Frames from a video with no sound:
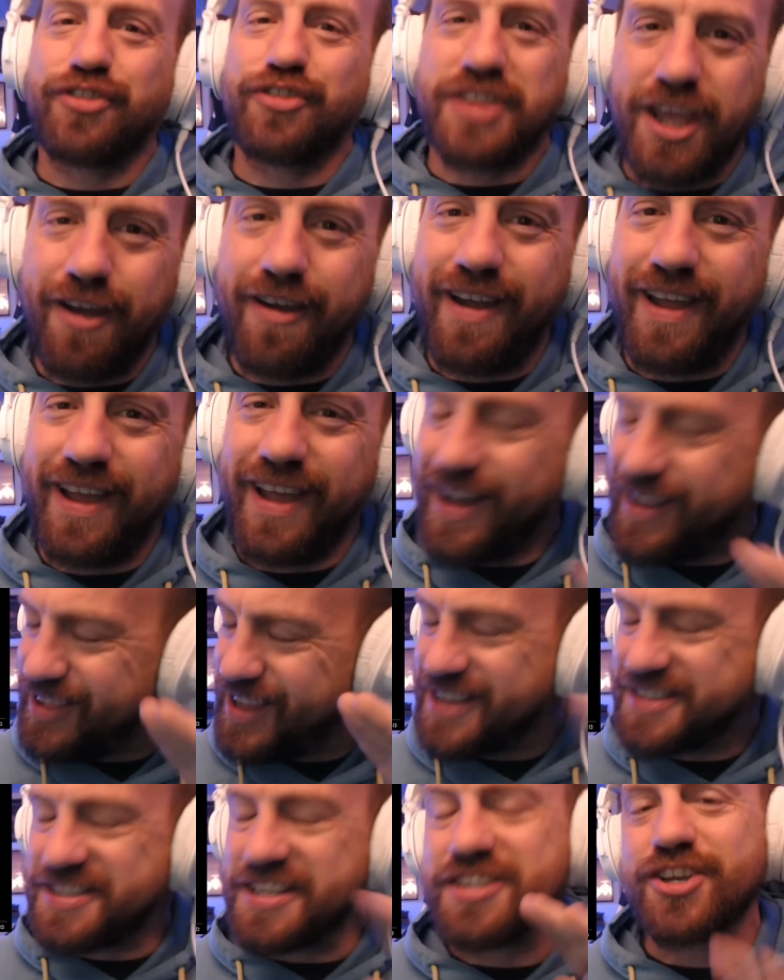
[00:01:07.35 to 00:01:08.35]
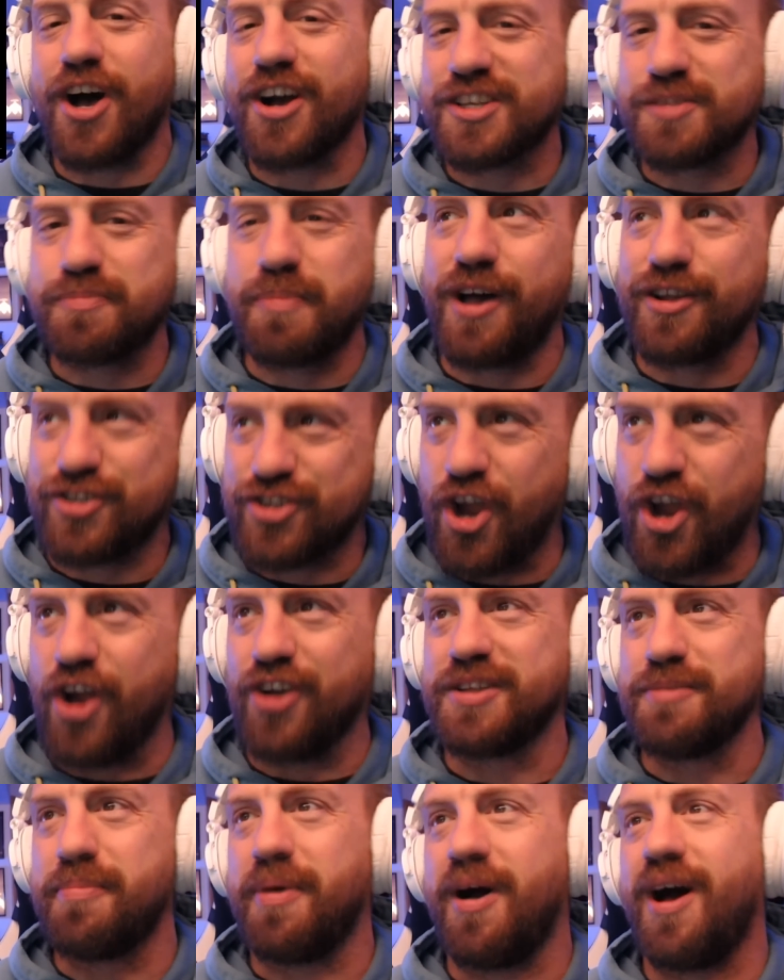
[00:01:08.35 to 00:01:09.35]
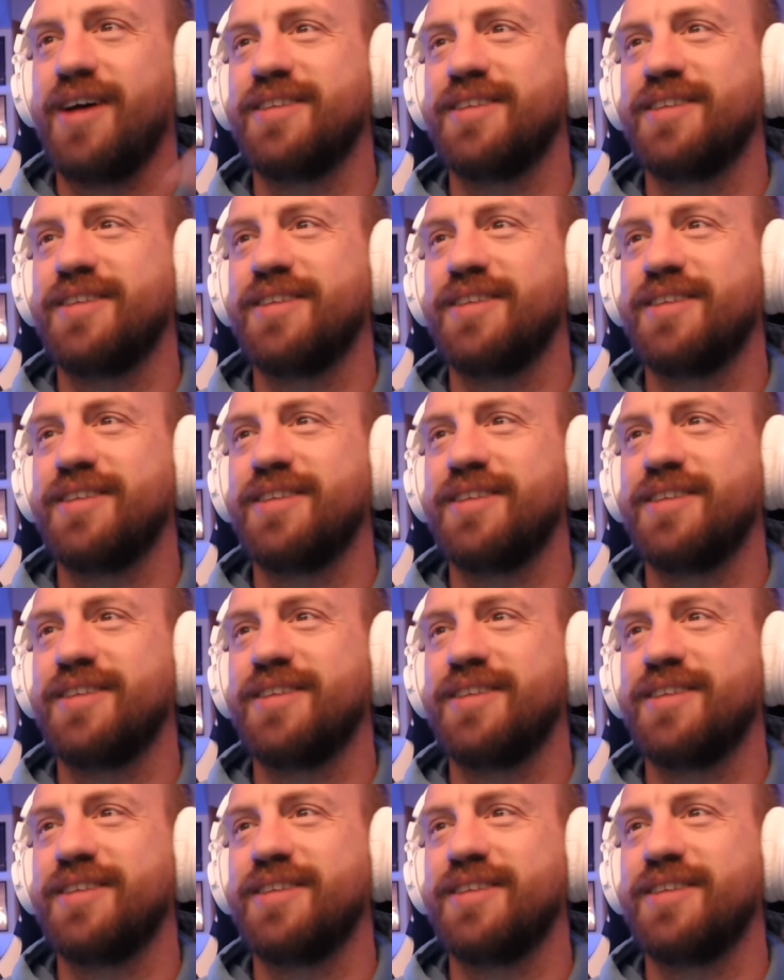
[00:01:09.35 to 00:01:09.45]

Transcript: theory unless he talks about Charlie Bot.